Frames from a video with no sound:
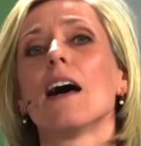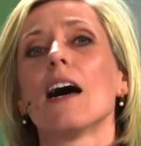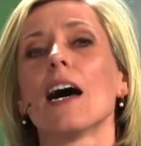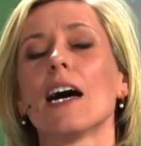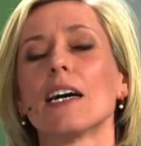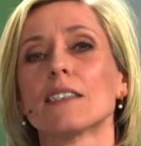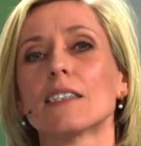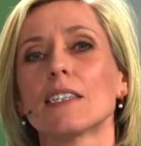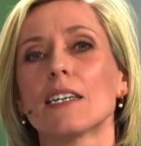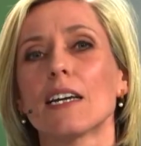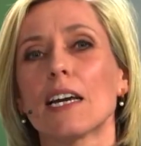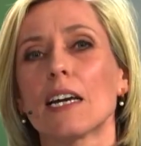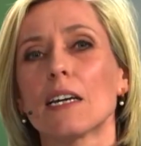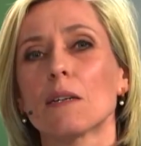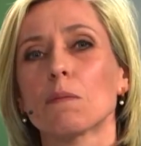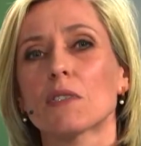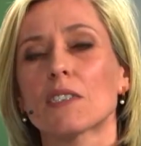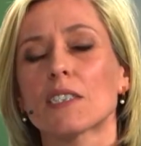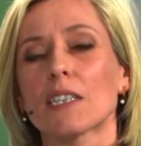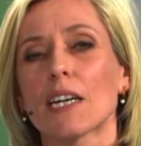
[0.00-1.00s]
and
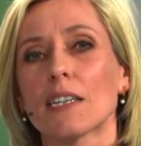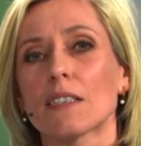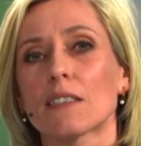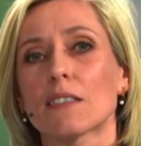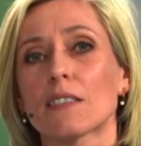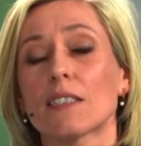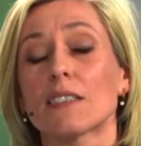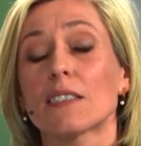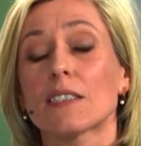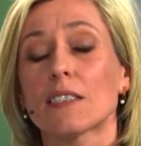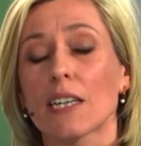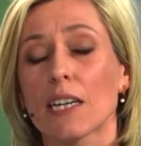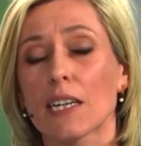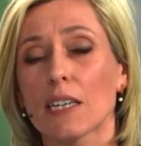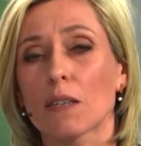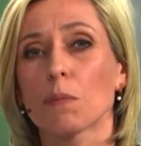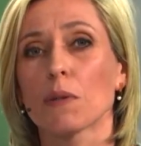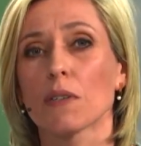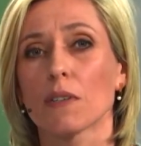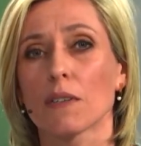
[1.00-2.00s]
aims at
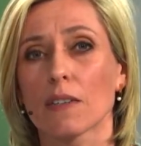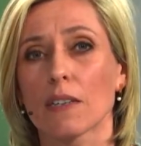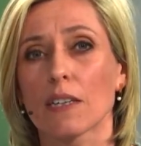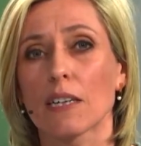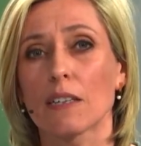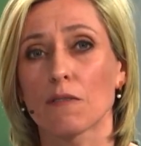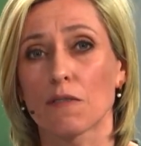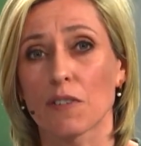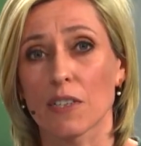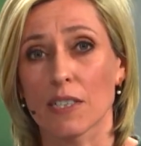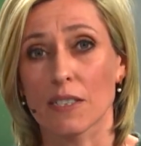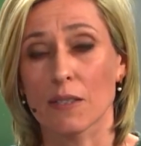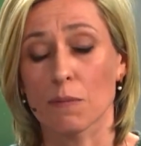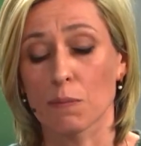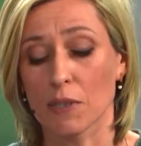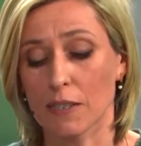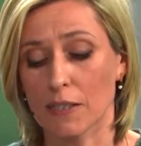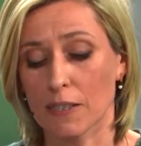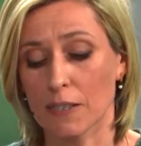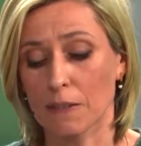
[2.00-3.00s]
sustainable
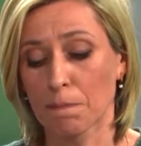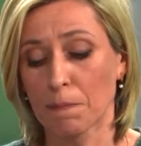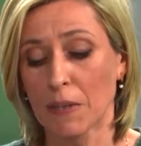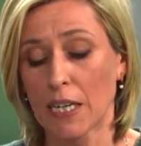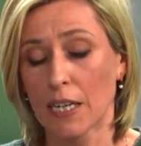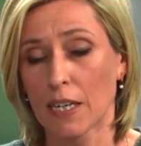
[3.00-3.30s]
investments.